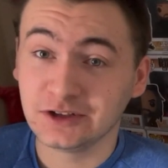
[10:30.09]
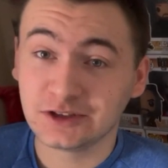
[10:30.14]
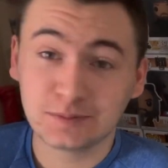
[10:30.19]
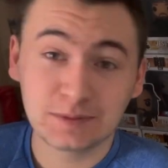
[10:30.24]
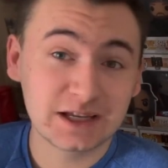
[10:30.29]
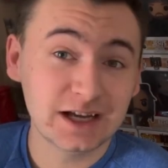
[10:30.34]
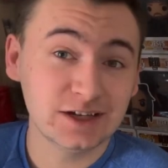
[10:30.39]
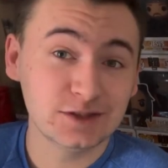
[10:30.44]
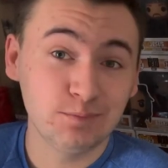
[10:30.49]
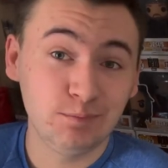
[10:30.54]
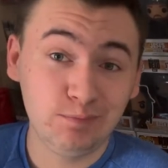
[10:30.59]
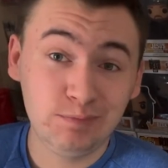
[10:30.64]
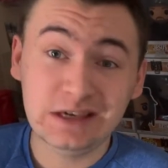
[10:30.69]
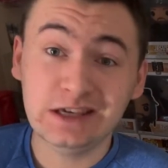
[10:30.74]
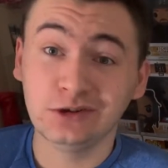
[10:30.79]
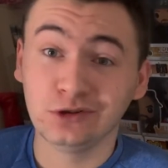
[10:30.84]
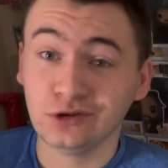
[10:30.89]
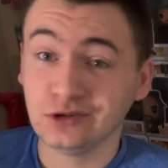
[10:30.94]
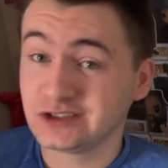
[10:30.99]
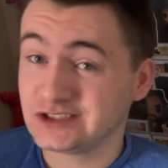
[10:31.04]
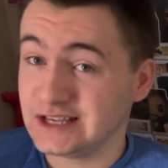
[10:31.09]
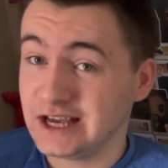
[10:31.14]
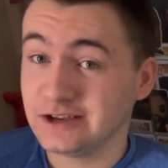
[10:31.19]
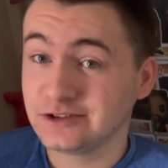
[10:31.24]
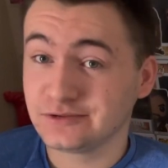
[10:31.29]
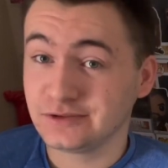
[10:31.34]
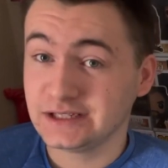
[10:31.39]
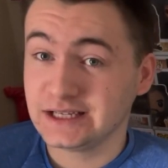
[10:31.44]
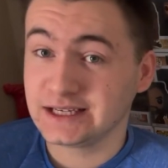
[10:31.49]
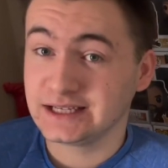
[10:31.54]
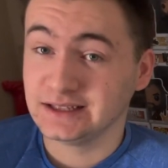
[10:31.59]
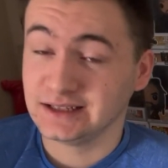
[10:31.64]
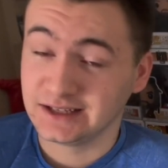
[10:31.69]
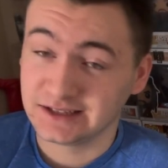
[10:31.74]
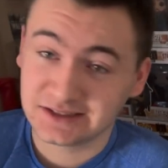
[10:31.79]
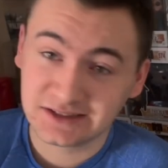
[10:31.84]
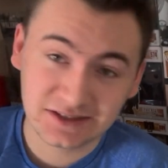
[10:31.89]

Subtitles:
It's because Beal sounds ridiculous.